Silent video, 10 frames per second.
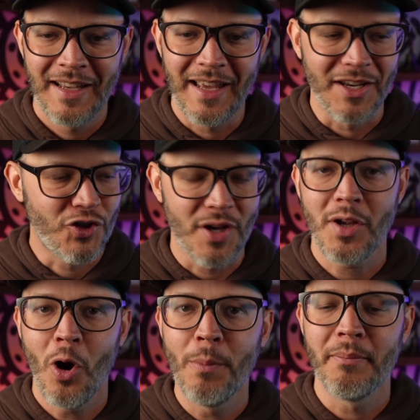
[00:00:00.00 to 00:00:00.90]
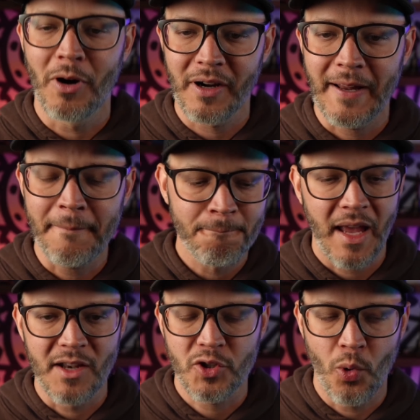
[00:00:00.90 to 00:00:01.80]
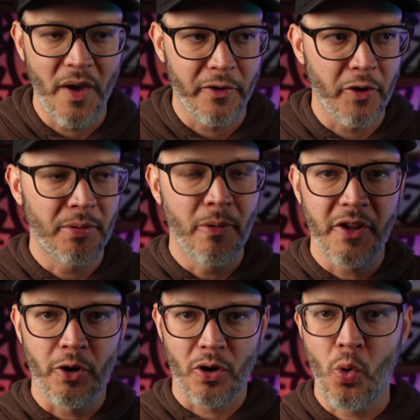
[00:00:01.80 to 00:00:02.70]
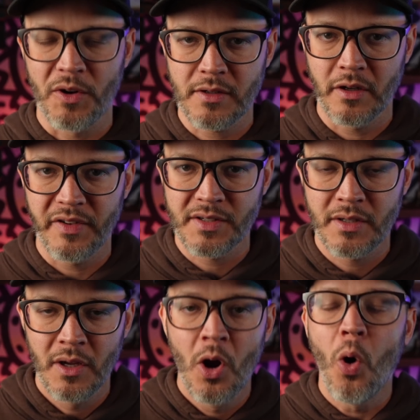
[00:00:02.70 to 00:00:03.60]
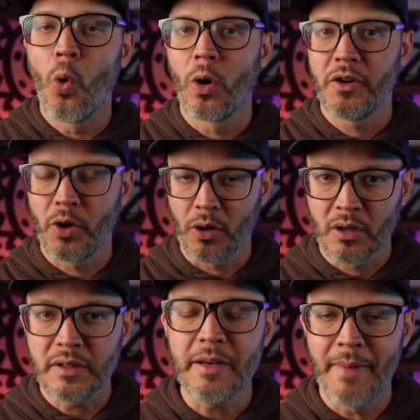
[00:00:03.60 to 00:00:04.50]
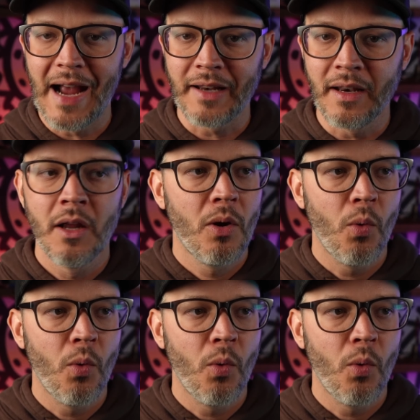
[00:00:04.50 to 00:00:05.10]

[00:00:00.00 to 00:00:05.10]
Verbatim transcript: It is just hope marketing. And so whether you're promoting your core service or your lead magnet,